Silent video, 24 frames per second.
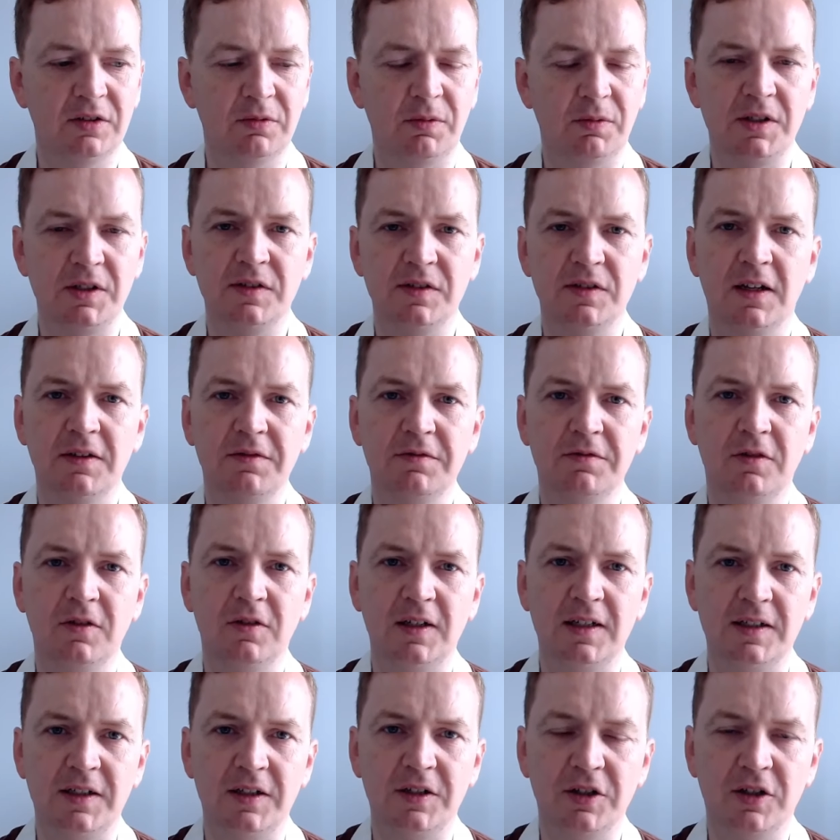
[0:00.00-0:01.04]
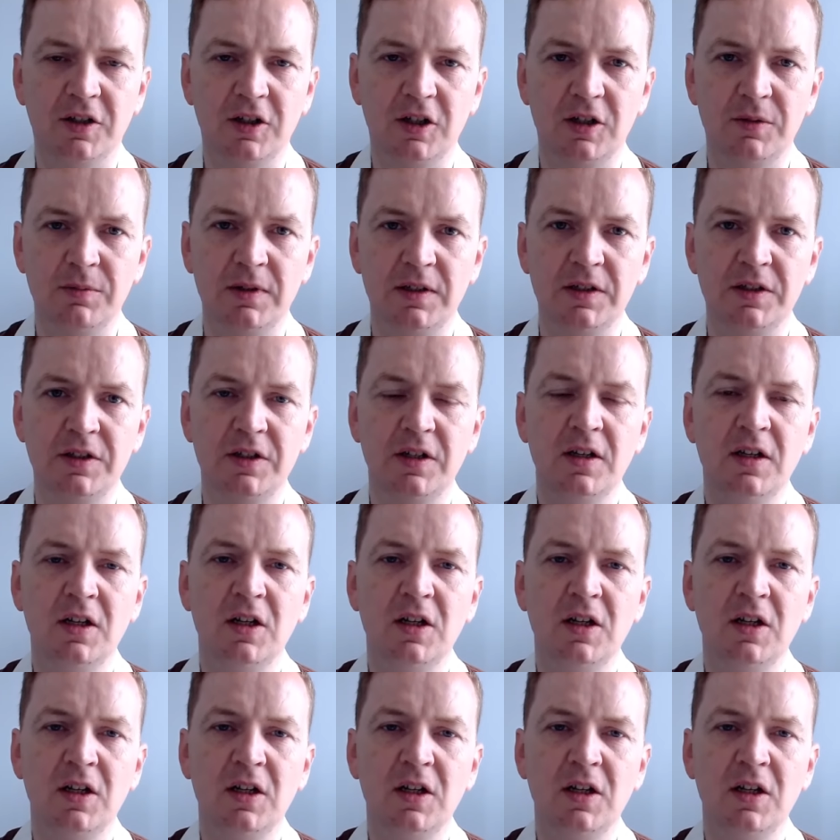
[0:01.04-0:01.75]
which is not fully determined,